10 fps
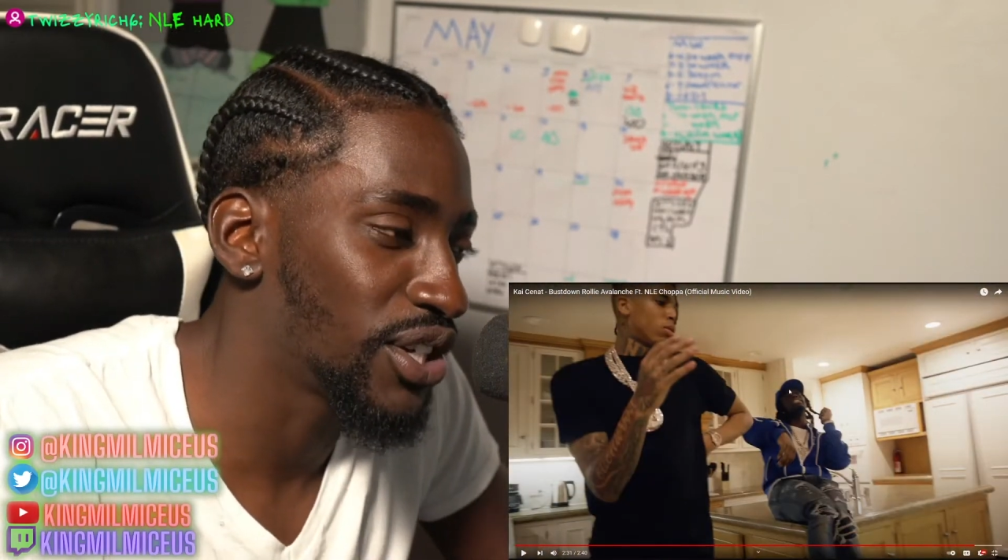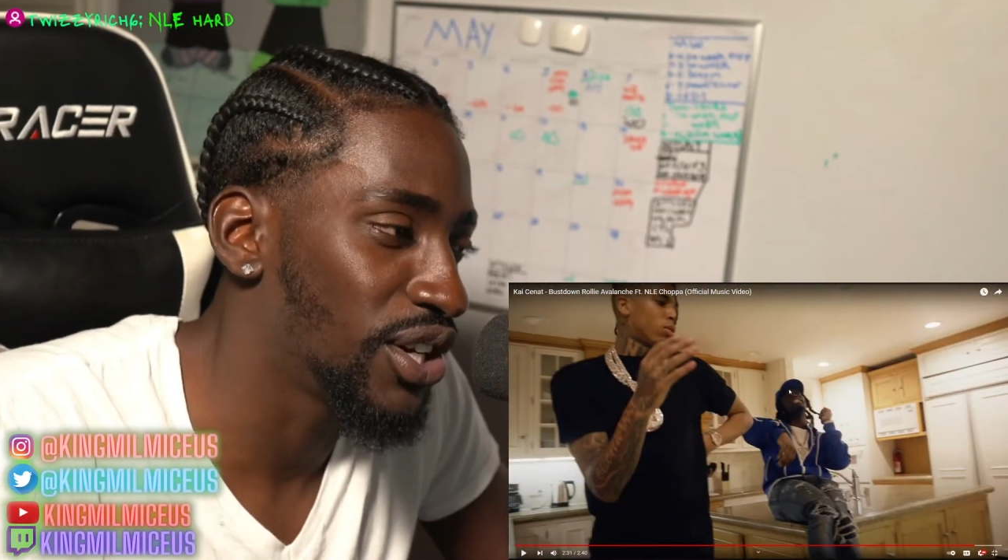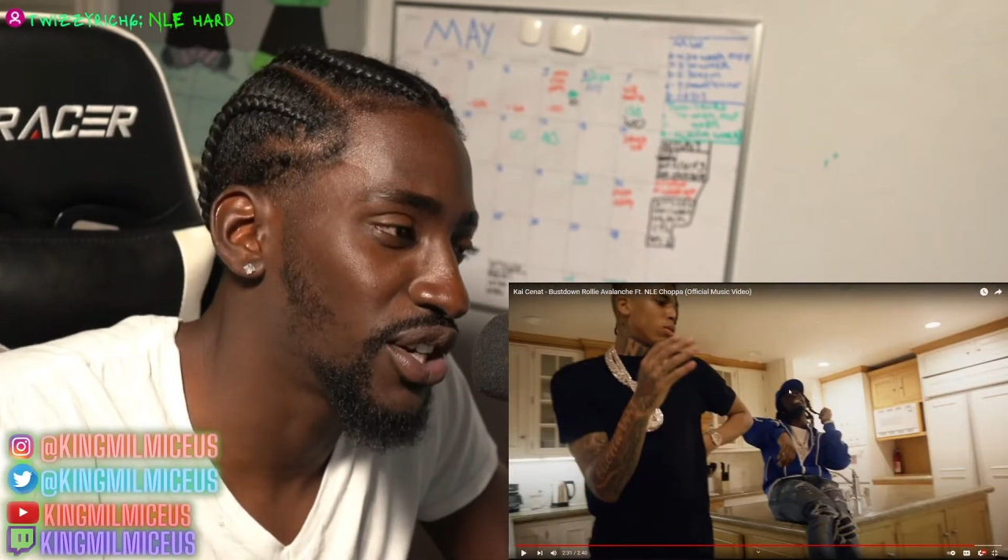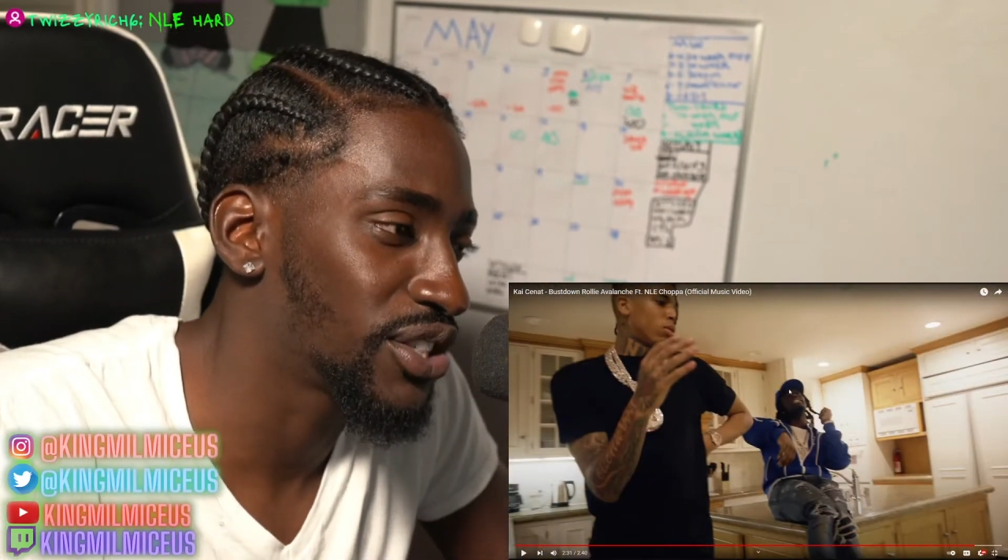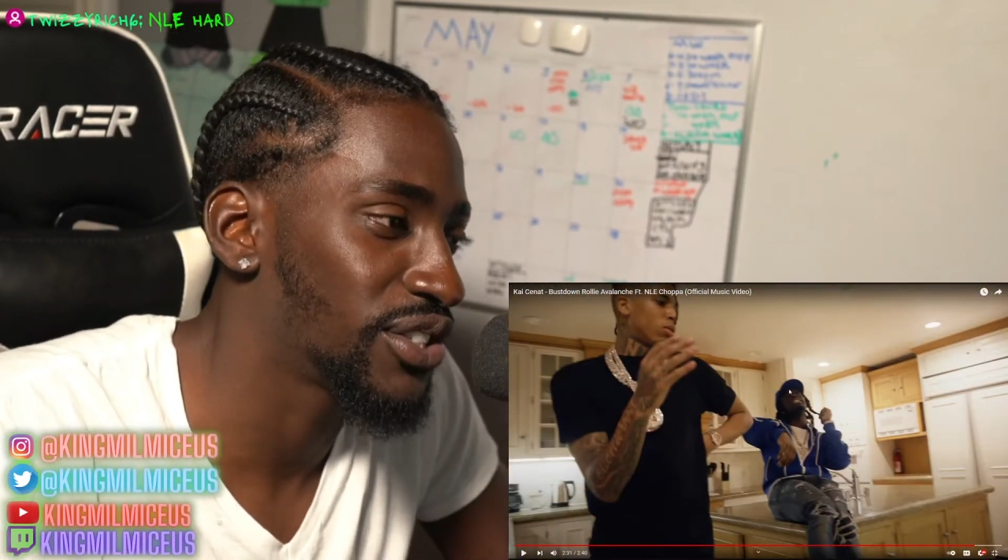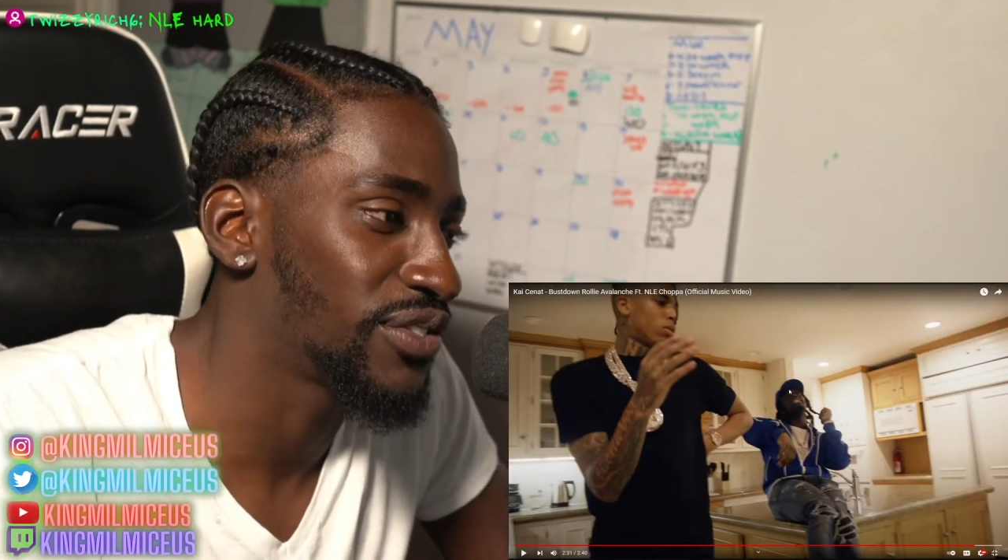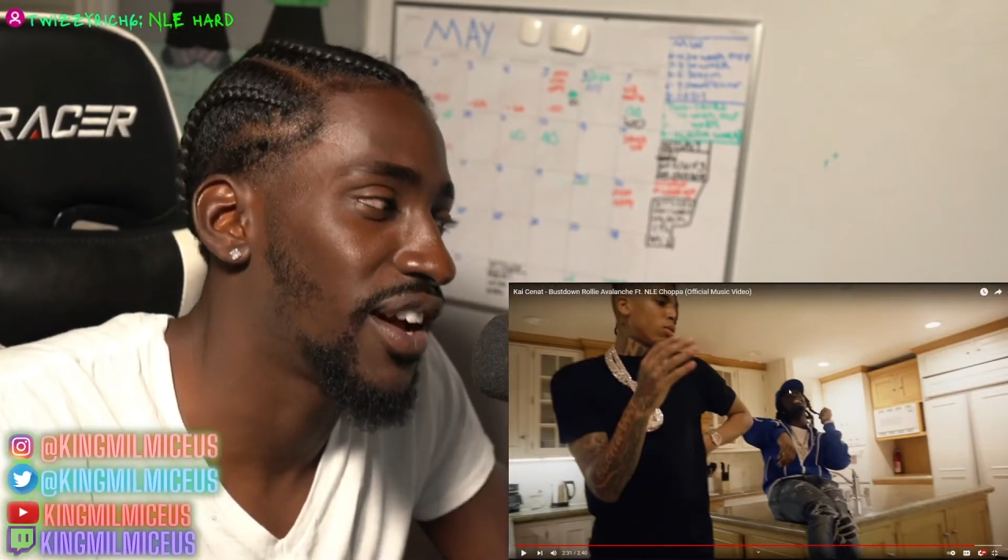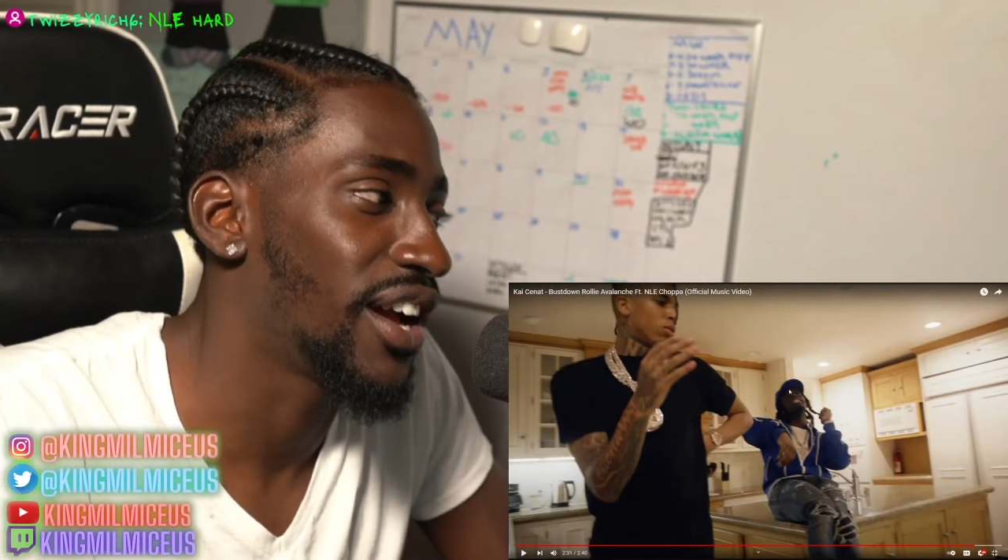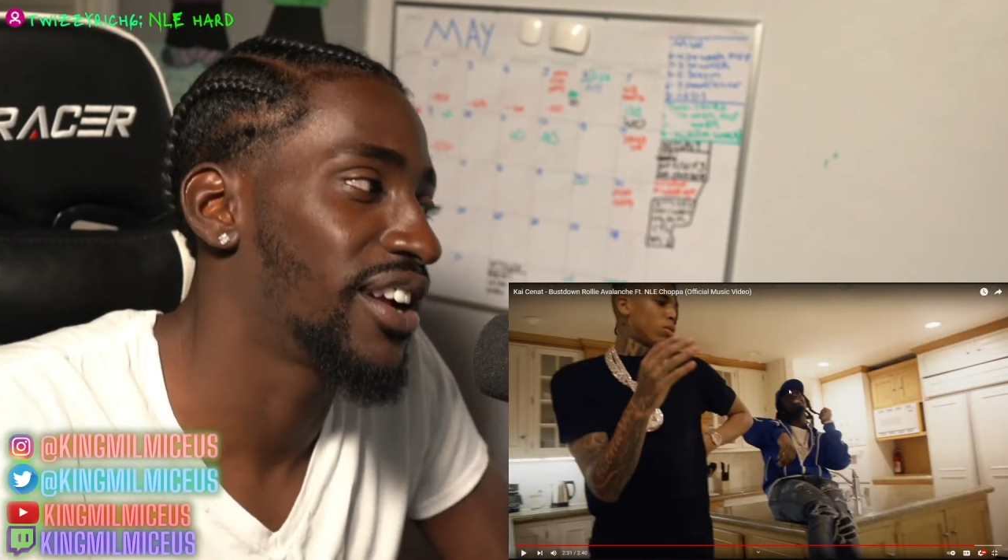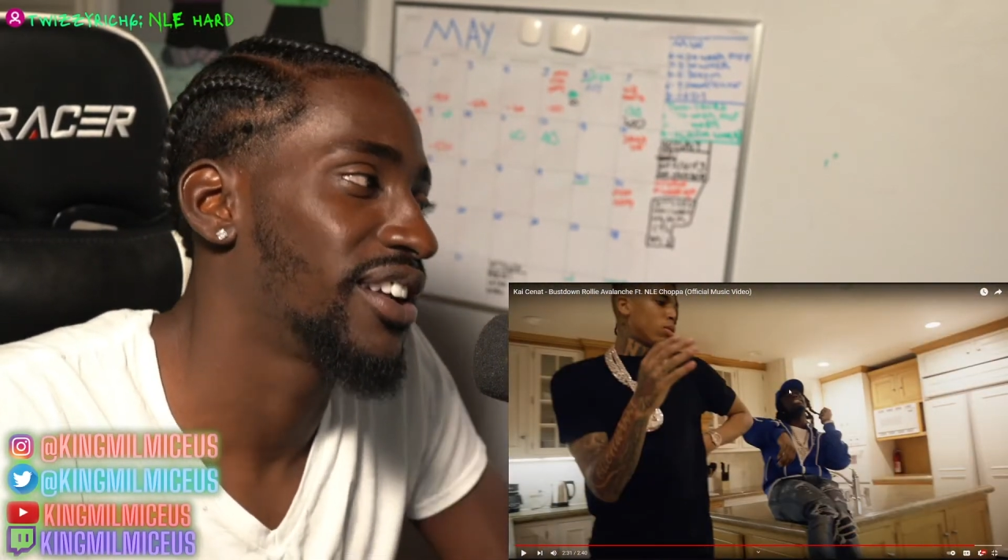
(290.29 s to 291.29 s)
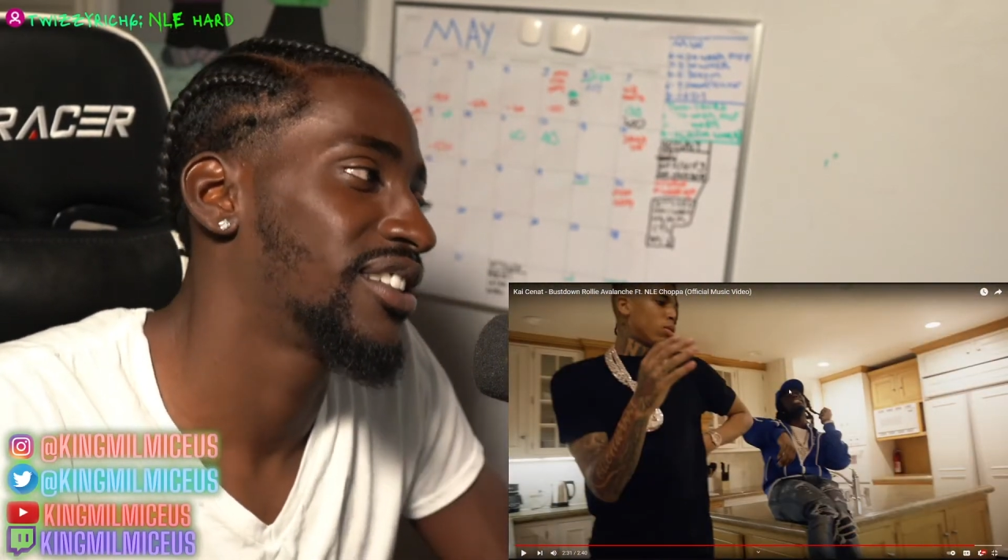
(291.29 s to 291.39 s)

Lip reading: the hooks is fire.